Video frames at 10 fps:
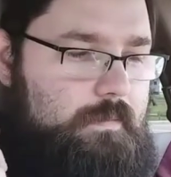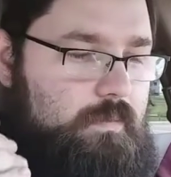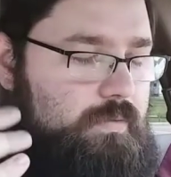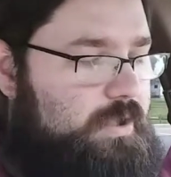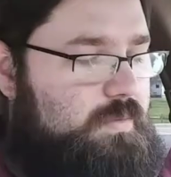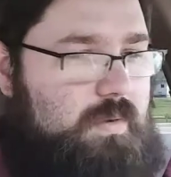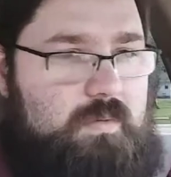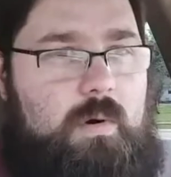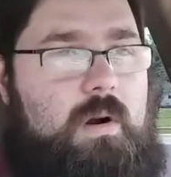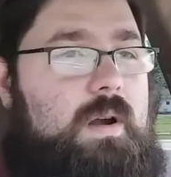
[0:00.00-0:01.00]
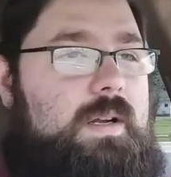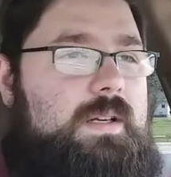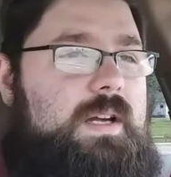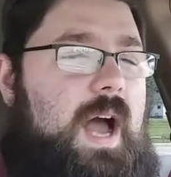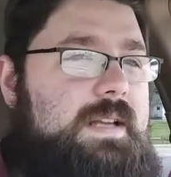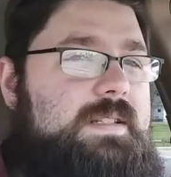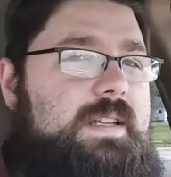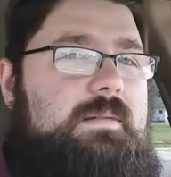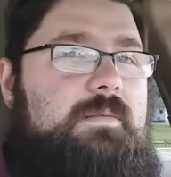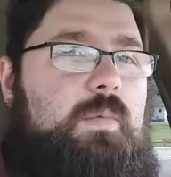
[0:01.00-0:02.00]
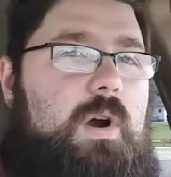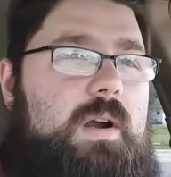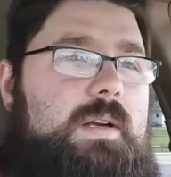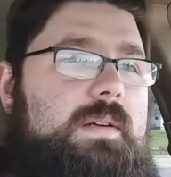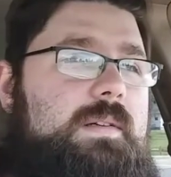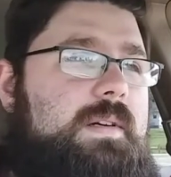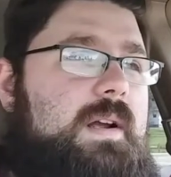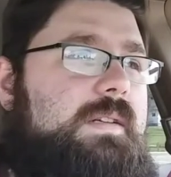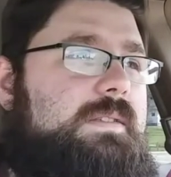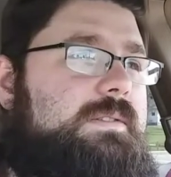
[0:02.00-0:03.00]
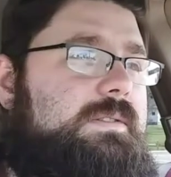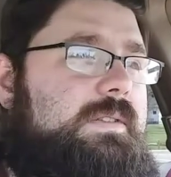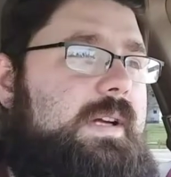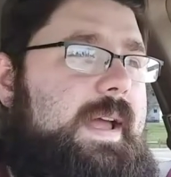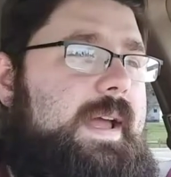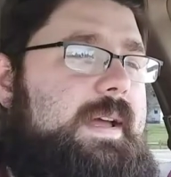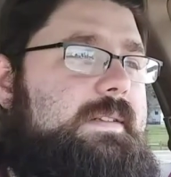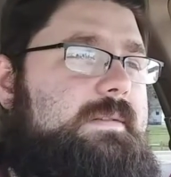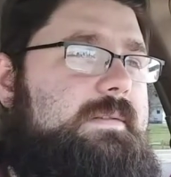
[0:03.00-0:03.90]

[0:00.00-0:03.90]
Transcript: just with work, constant work, and